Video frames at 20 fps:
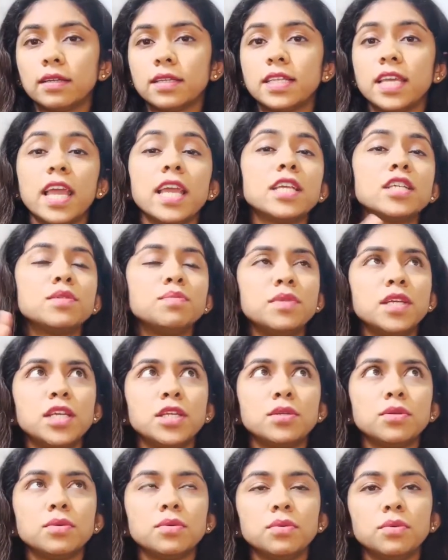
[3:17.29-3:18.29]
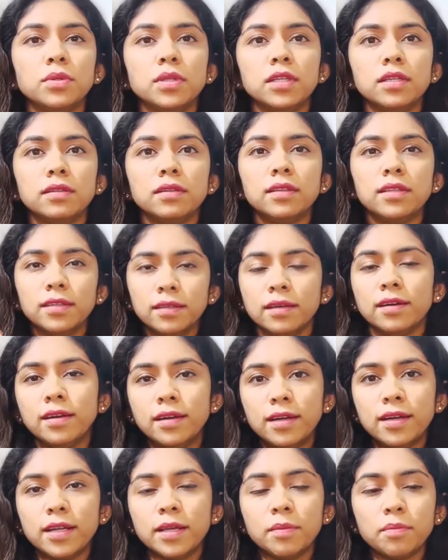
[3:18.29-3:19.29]
takes me to the
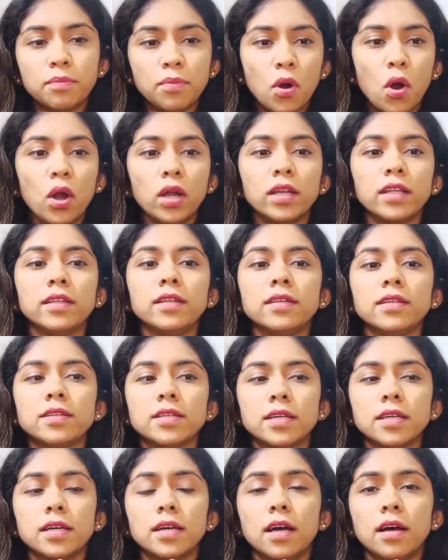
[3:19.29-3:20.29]
third important